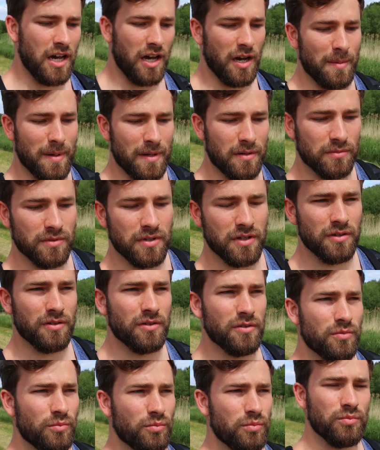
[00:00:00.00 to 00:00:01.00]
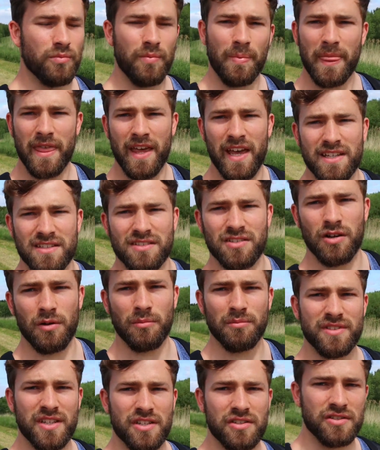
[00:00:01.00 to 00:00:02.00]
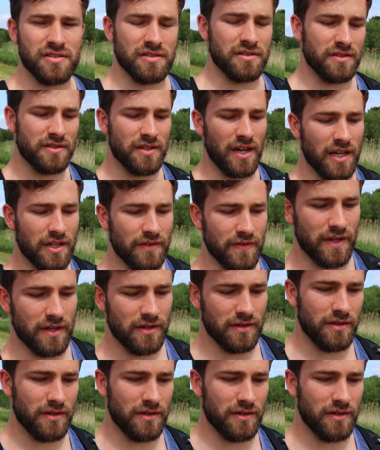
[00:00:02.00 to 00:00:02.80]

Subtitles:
about his competition side of it.